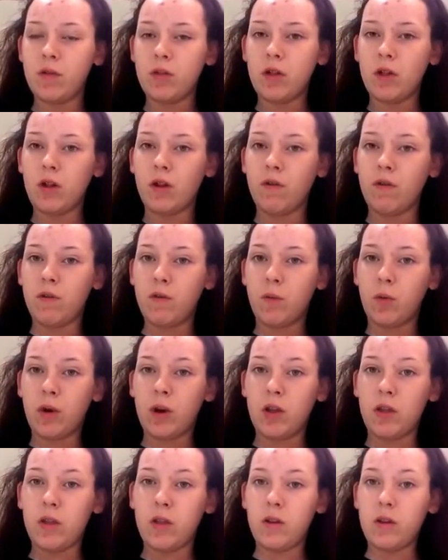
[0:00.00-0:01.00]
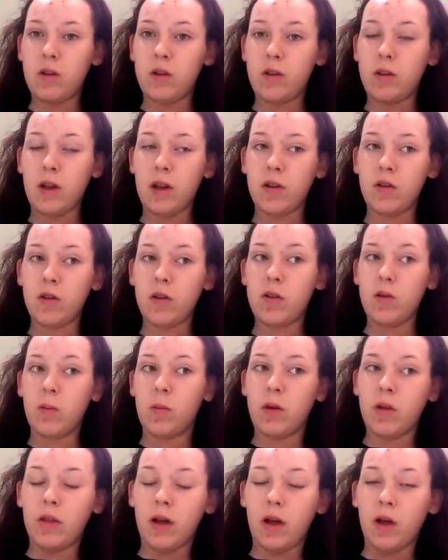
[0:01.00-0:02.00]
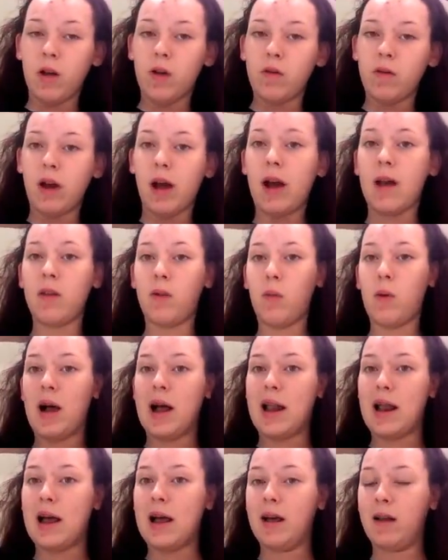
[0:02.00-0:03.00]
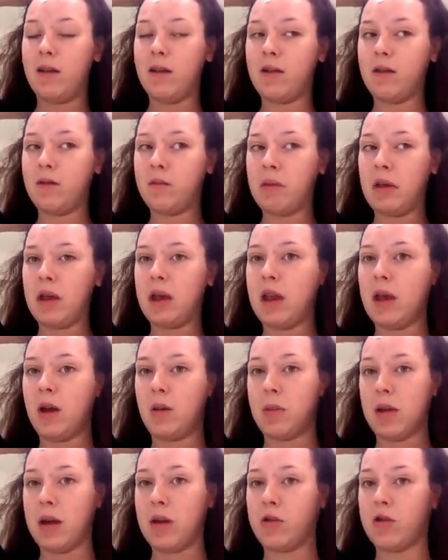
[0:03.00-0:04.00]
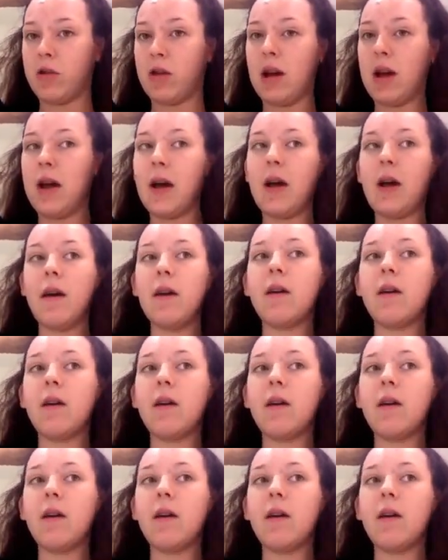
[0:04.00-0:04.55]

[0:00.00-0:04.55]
of one of the two sections and put that over, as well as picking up extra hair.